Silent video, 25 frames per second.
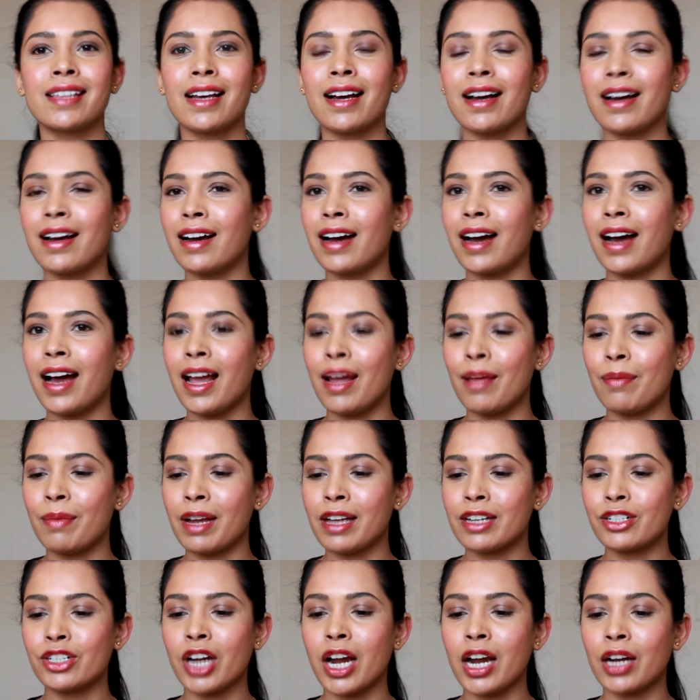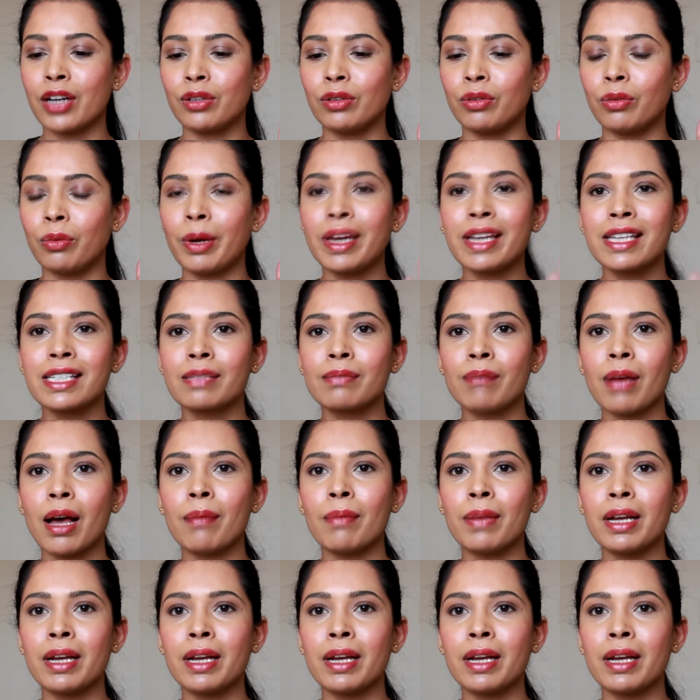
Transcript: I'm not trying to waste my